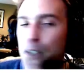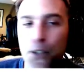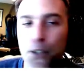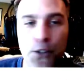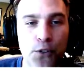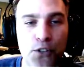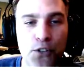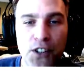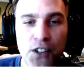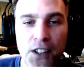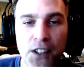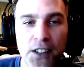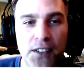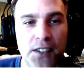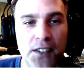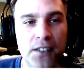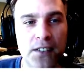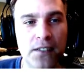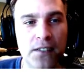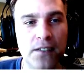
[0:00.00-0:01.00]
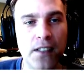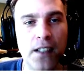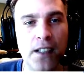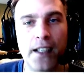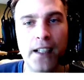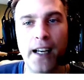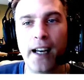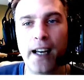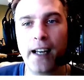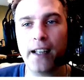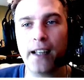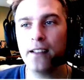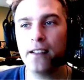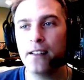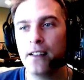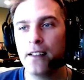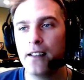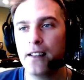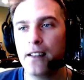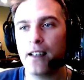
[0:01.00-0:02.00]
useless. Okay,
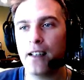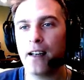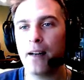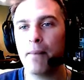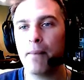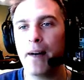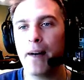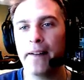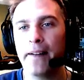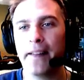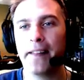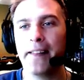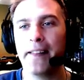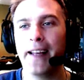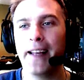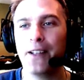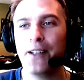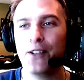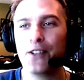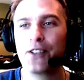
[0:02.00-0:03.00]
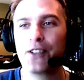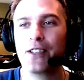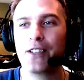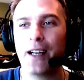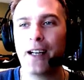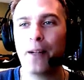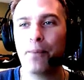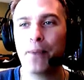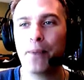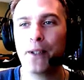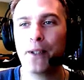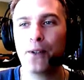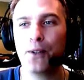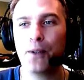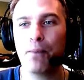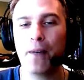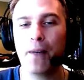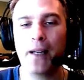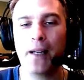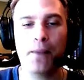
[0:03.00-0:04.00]
other than just helping you
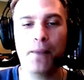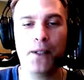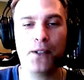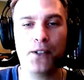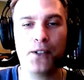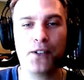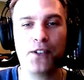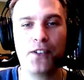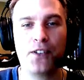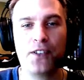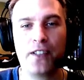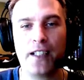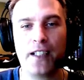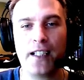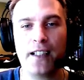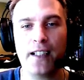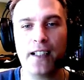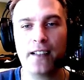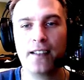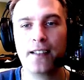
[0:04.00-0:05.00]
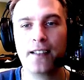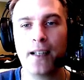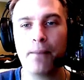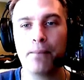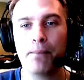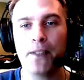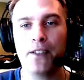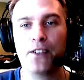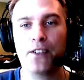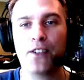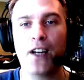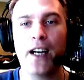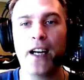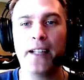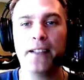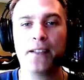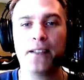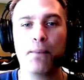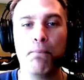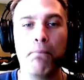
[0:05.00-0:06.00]
to maybe just see that some
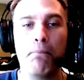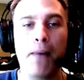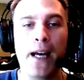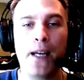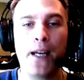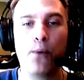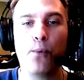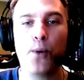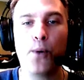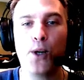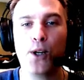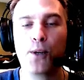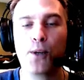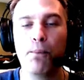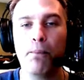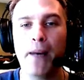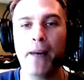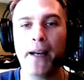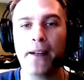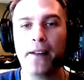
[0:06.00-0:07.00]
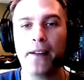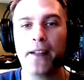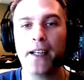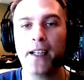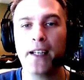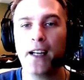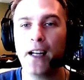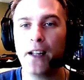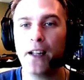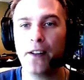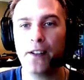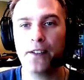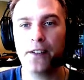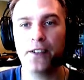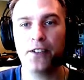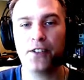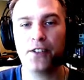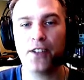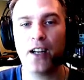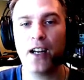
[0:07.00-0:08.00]
designs may work better than other
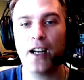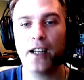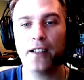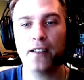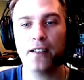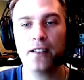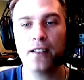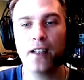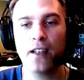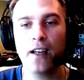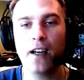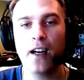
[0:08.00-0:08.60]
designs.